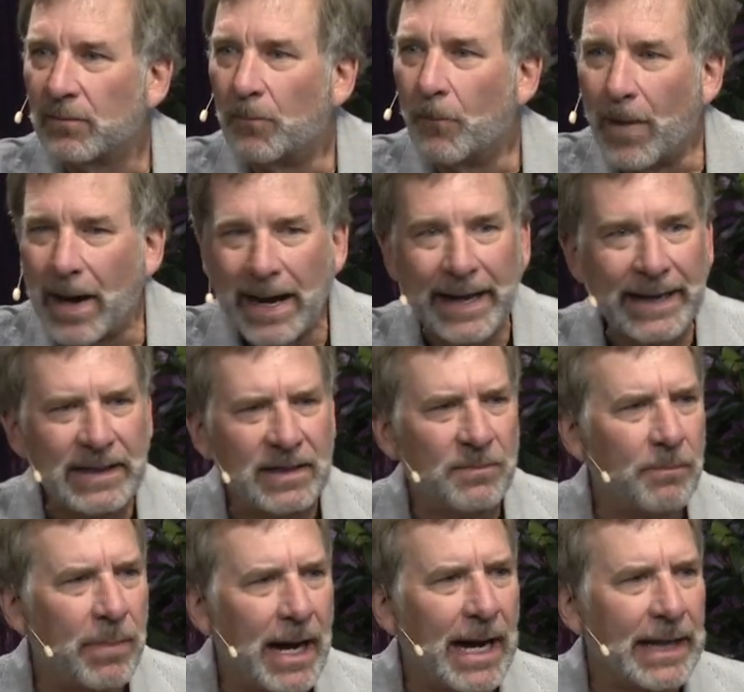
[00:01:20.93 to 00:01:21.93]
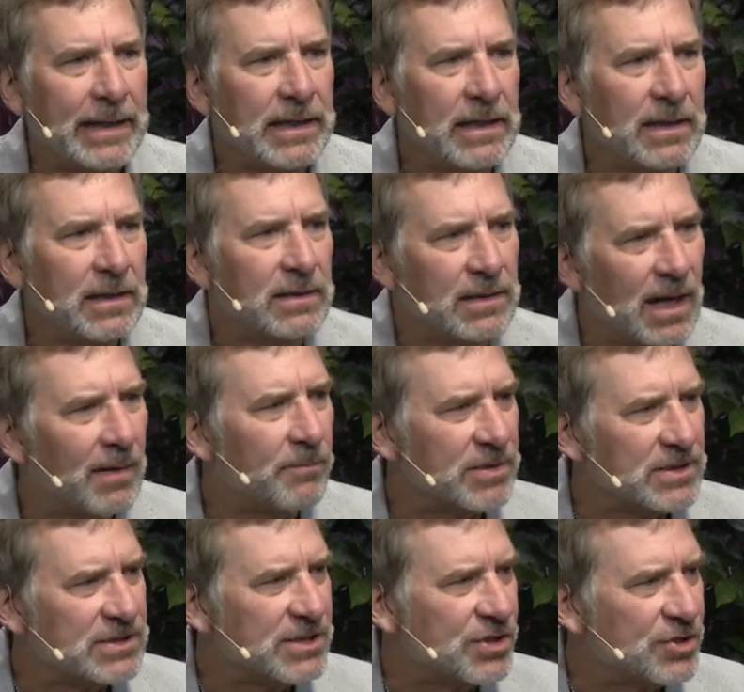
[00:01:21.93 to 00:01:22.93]
mind-body
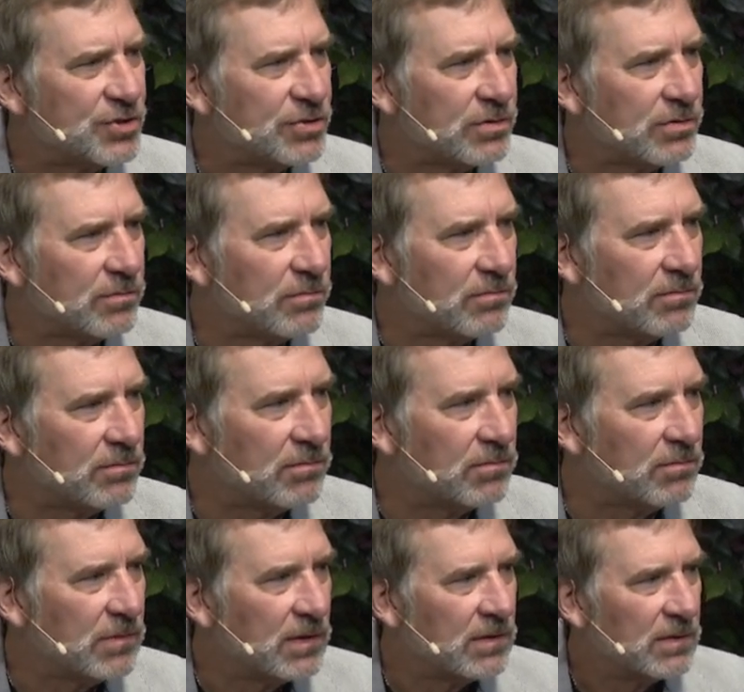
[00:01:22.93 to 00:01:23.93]
composition